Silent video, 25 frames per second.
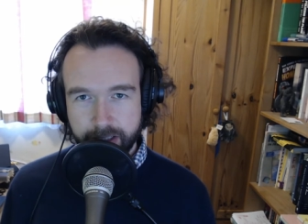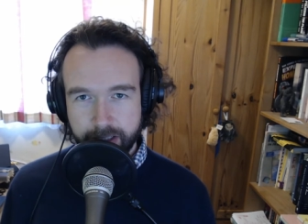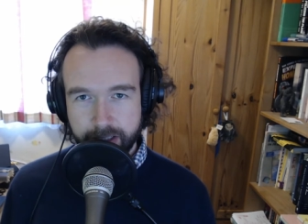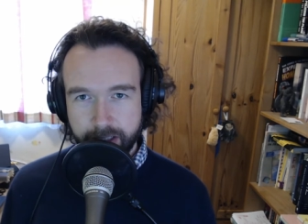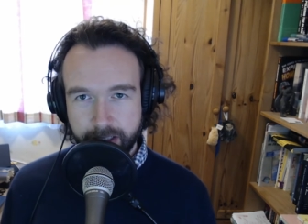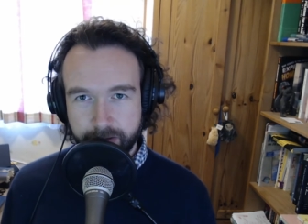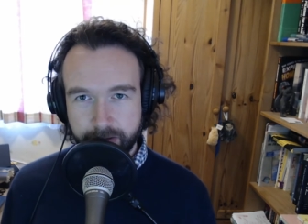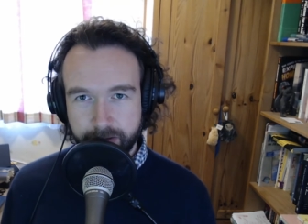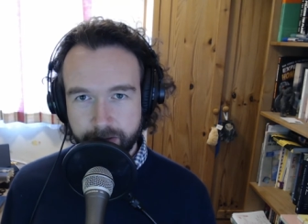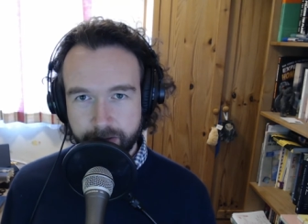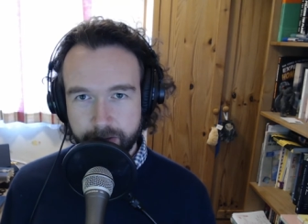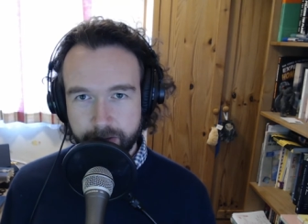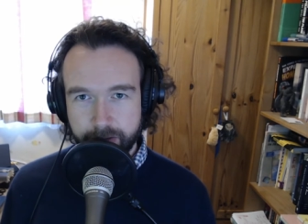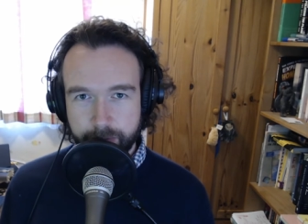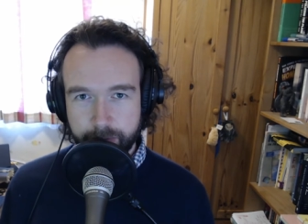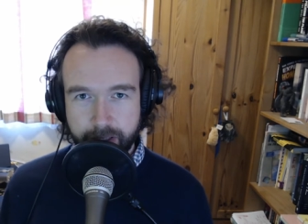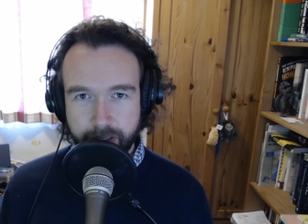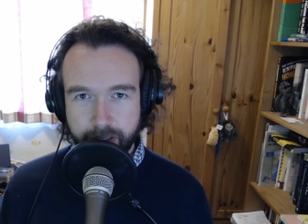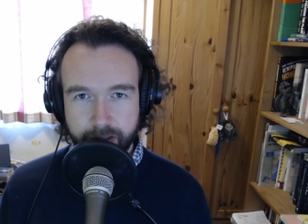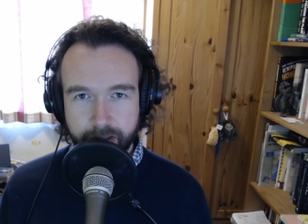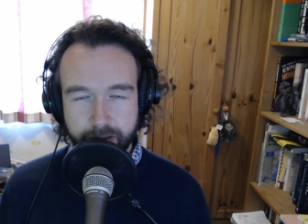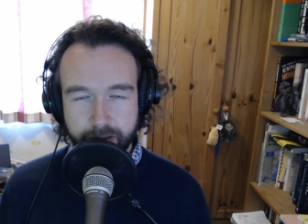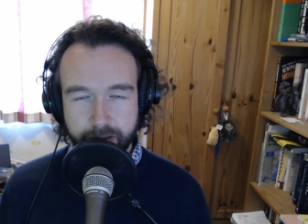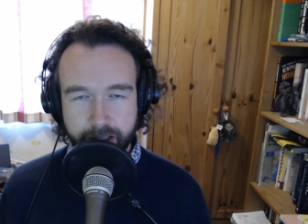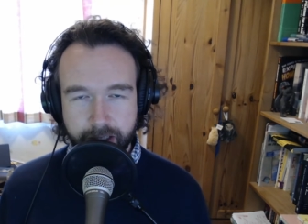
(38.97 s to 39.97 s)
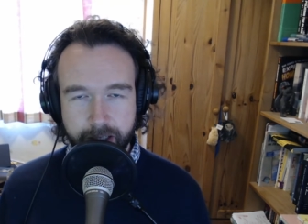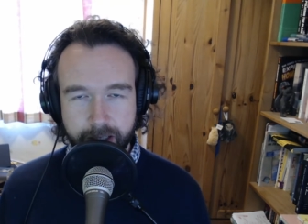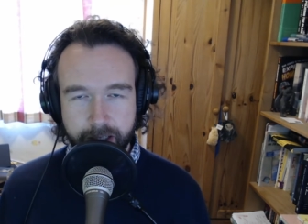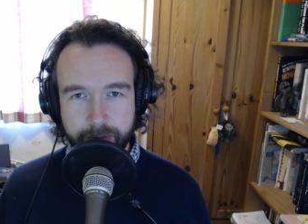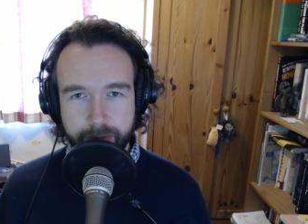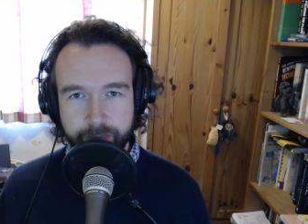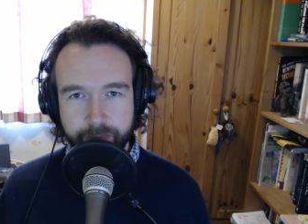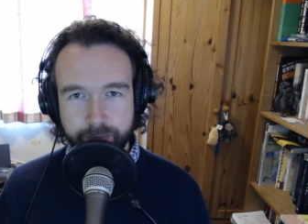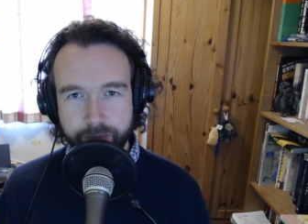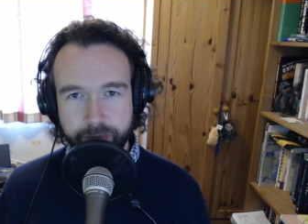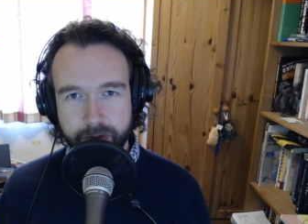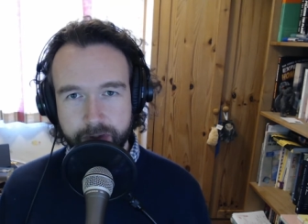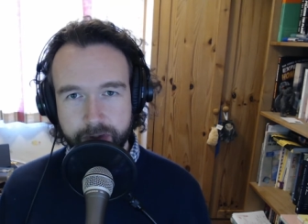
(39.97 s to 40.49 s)
carry on a bit longer,
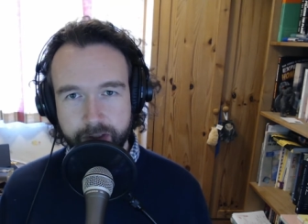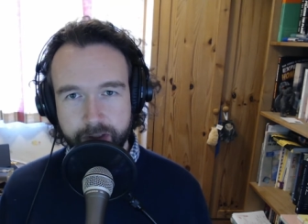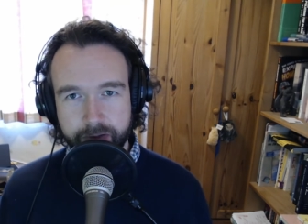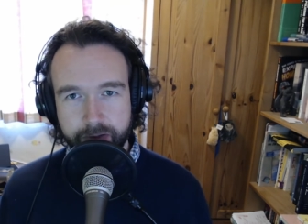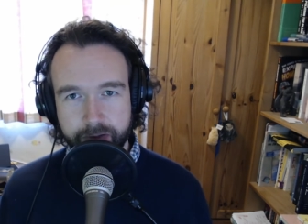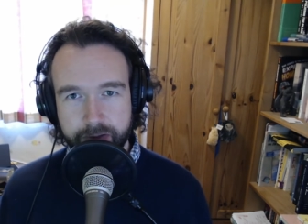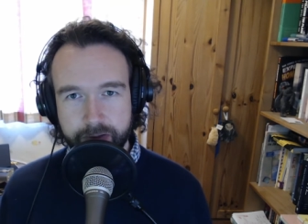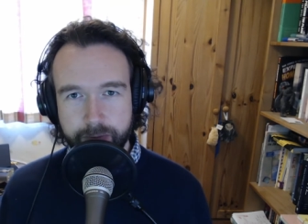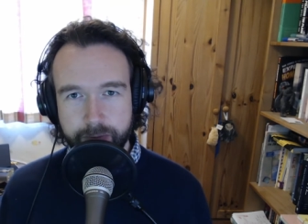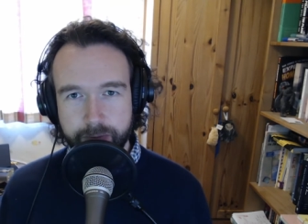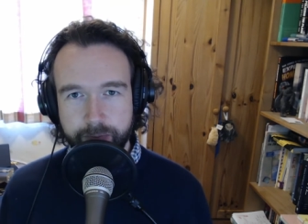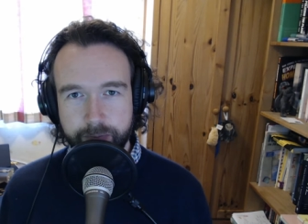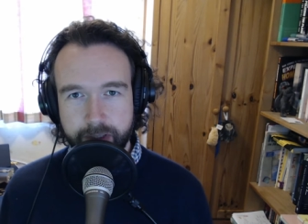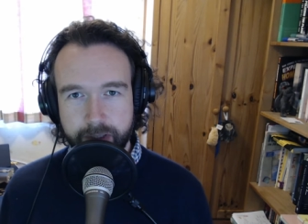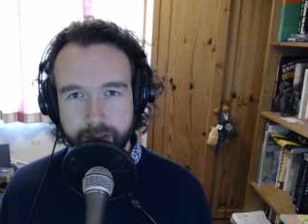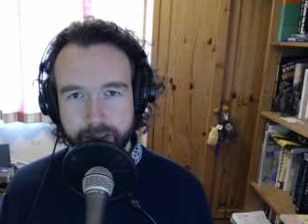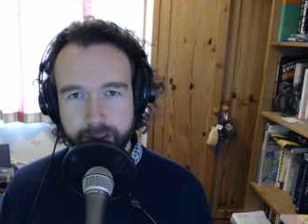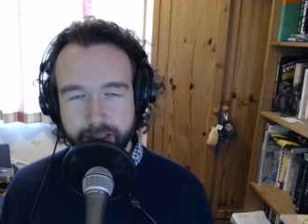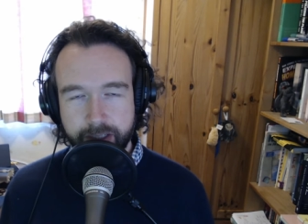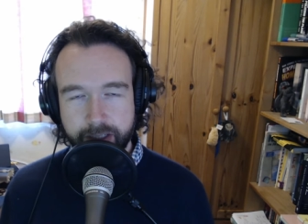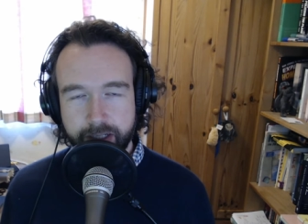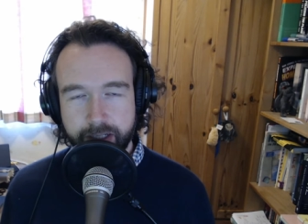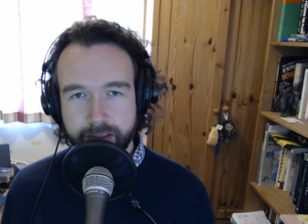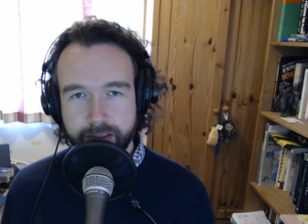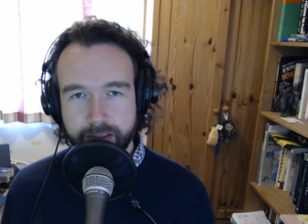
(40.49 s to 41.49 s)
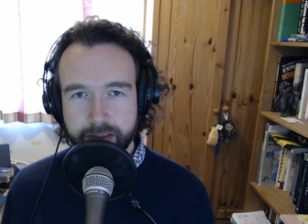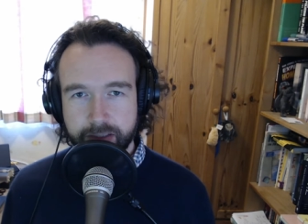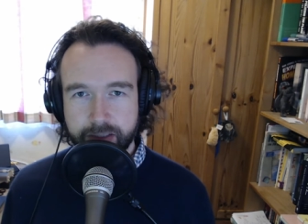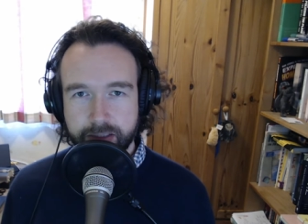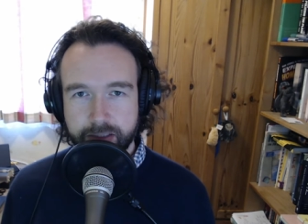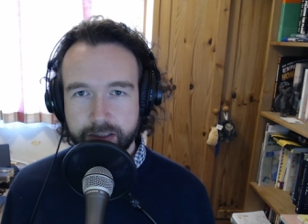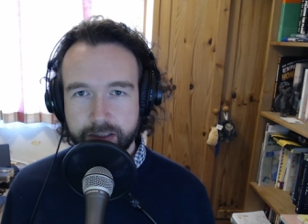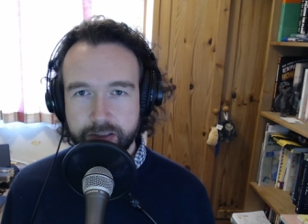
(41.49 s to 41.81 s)
not to be the case.